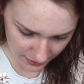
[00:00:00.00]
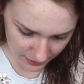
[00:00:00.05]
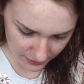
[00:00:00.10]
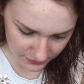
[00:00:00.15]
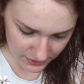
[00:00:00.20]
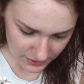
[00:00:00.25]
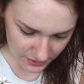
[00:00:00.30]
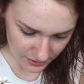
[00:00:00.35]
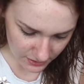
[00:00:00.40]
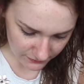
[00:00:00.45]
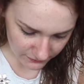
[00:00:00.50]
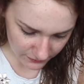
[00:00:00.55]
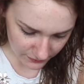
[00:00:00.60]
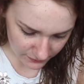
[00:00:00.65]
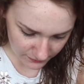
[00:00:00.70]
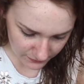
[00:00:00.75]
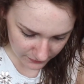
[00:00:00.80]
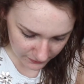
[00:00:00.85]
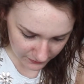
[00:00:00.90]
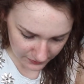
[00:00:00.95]
I'll start
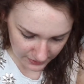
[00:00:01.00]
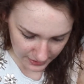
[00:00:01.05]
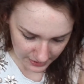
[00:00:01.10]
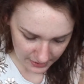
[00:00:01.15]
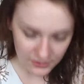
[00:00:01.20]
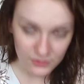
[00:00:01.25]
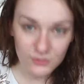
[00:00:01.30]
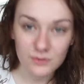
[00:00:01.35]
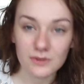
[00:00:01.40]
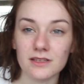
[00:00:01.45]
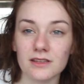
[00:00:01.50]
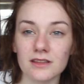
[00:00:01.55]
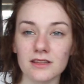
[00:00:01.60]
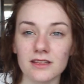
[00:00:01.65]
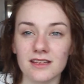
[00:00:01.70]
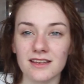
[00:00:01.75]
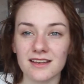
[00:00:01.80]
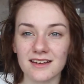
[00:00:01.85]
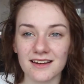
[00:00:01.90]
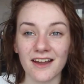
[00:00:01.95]
from the end
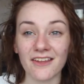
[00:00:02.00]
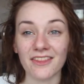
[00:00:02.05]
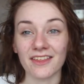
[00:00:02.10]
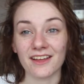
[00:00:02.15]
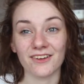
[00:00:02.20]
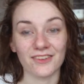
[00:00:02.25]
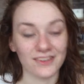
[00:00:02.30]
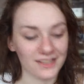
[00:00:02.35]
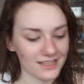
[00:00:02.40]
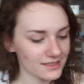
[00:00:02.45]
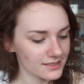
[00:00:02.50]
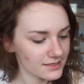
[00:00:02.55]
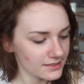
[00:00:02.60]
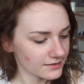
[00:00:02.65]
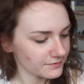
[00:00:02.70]
with nothing on it.